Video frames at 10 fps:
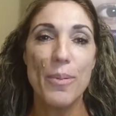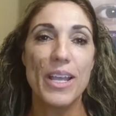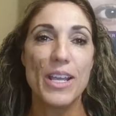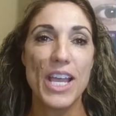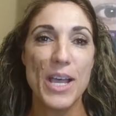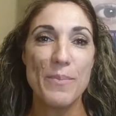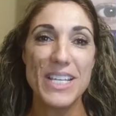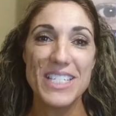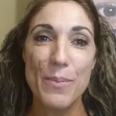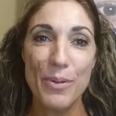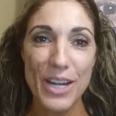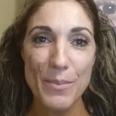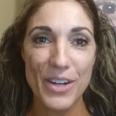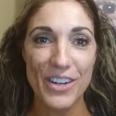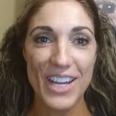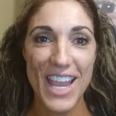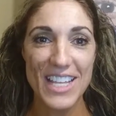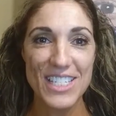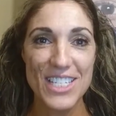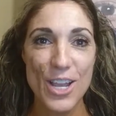But it's a primer.
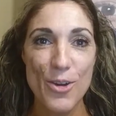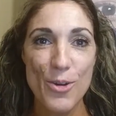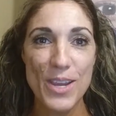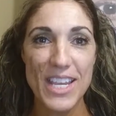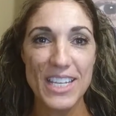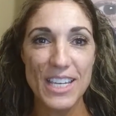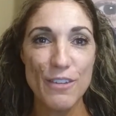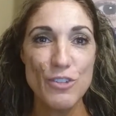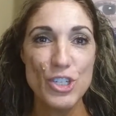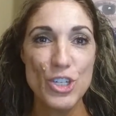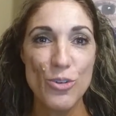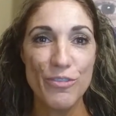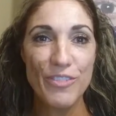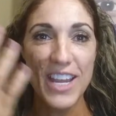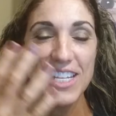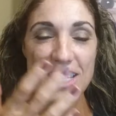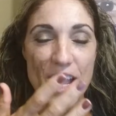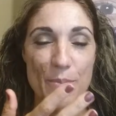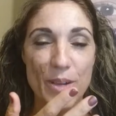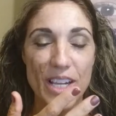And so it gives your face
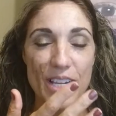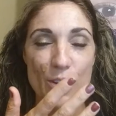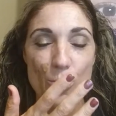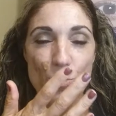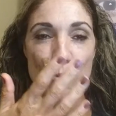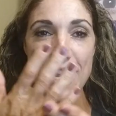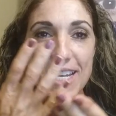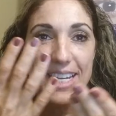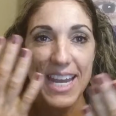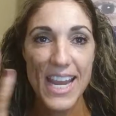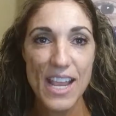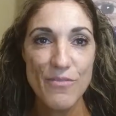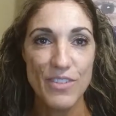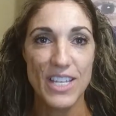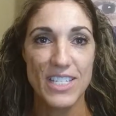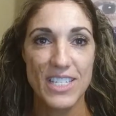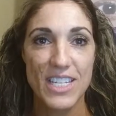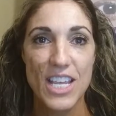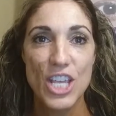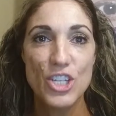a great
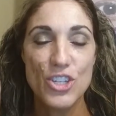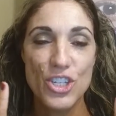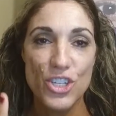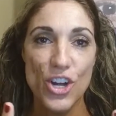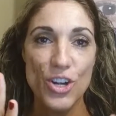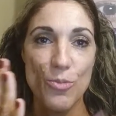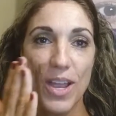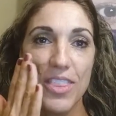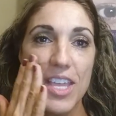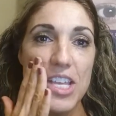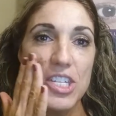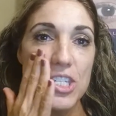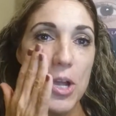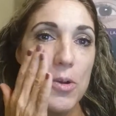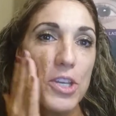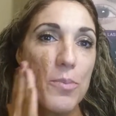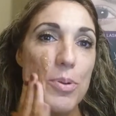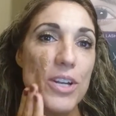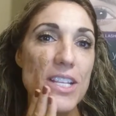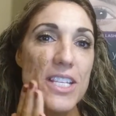canvas to start with. So you're
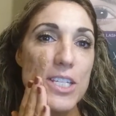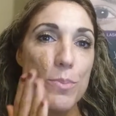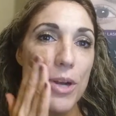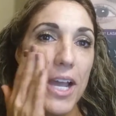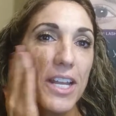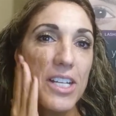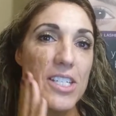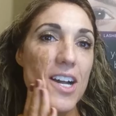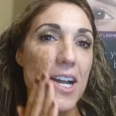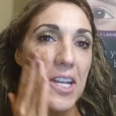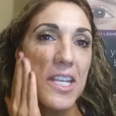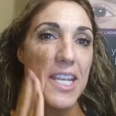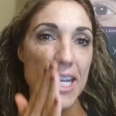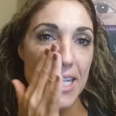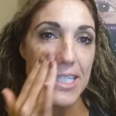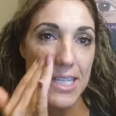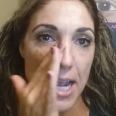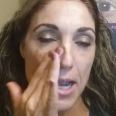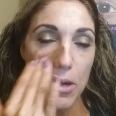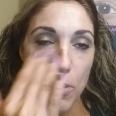putting this product on, it's
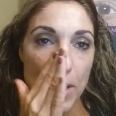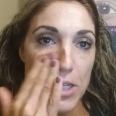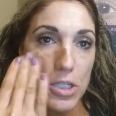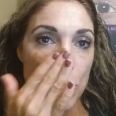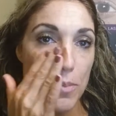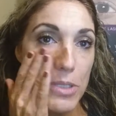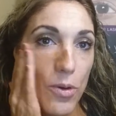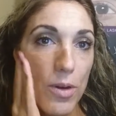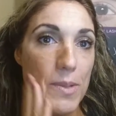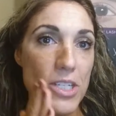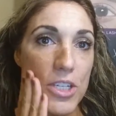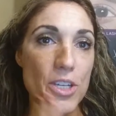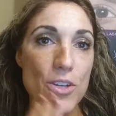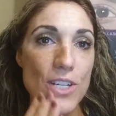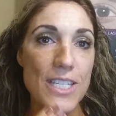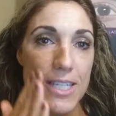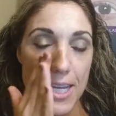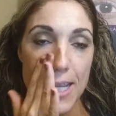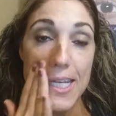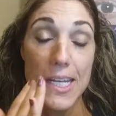not going to absorb into your
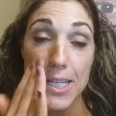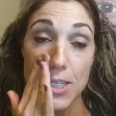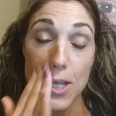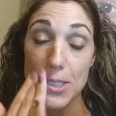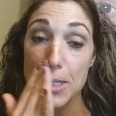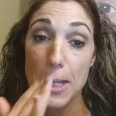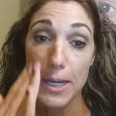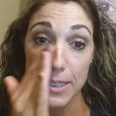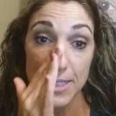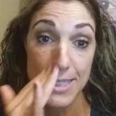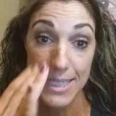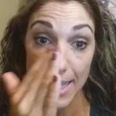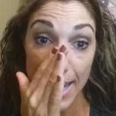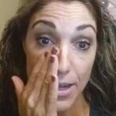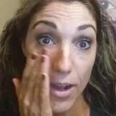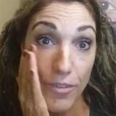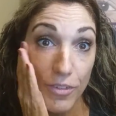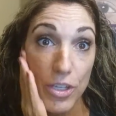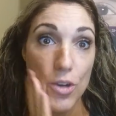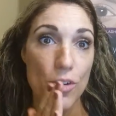skin, and it's also not going to slide
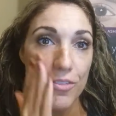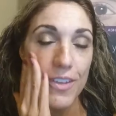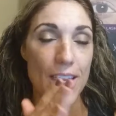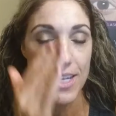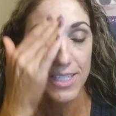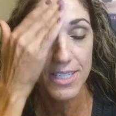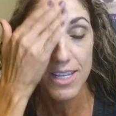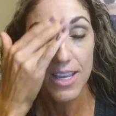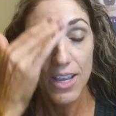off your face.